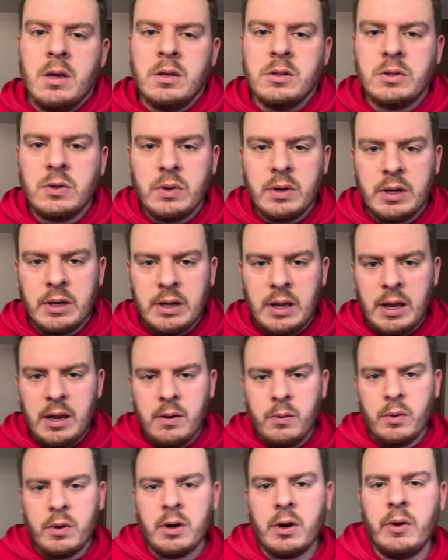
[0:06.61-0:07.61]
So today
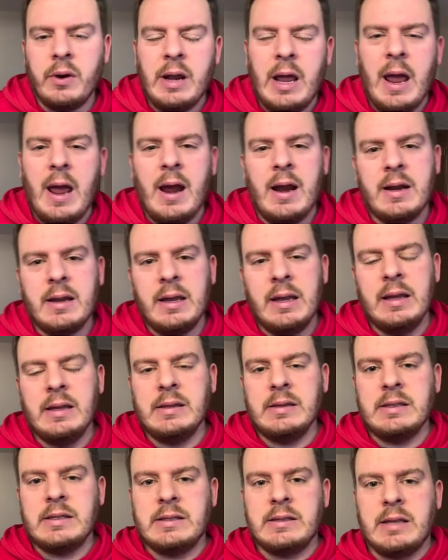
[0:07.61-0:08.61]
we're going to add in
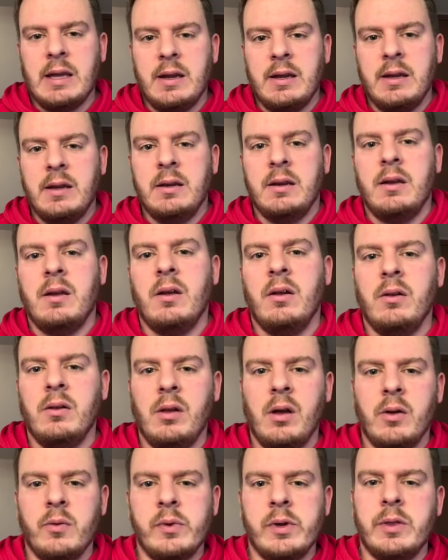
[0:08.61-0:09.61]
setting
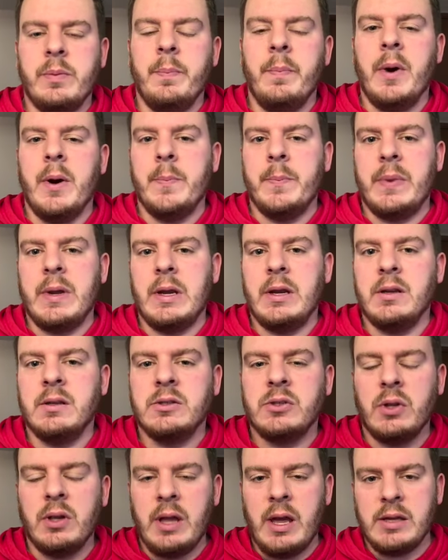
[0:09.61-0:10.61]
along with bumping.
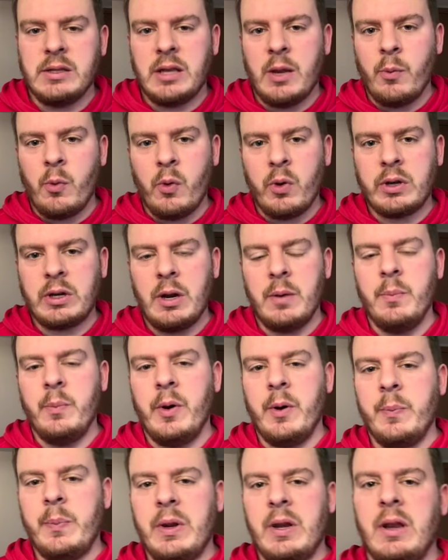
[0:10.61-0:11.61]
So last time we worked on
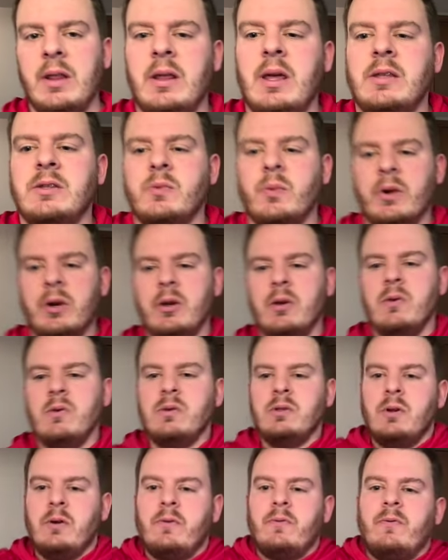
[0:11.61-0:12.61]
bumping, and that's where you use
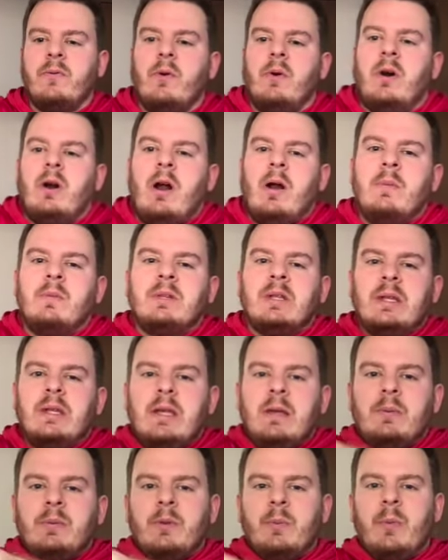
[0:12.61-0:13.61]
your forearm to
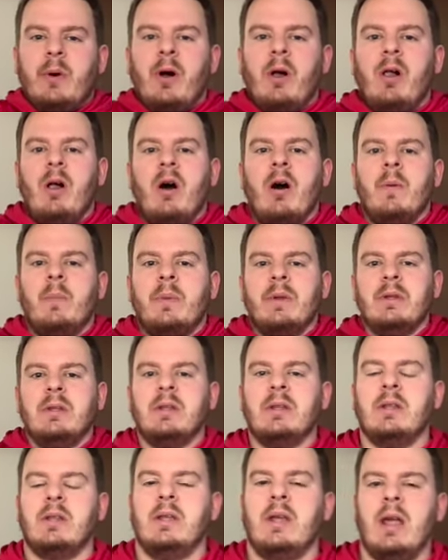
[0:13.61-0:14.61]
keep the ball up
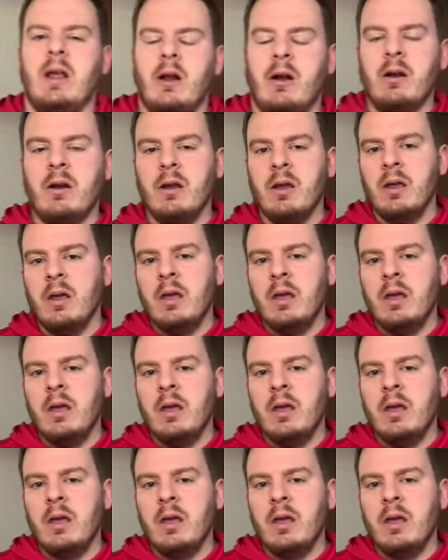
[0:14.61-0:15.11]
into the air.